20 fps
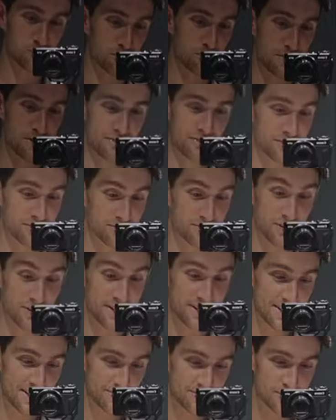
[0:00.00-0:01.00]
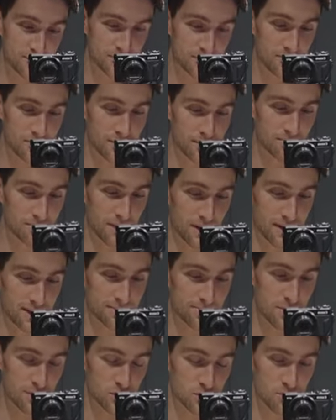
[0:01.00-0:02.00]
for me fits fine. If you're similar like
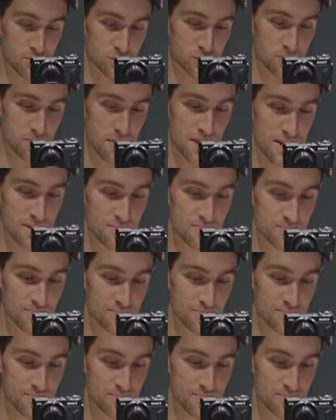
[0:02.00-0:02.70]
measurements to me,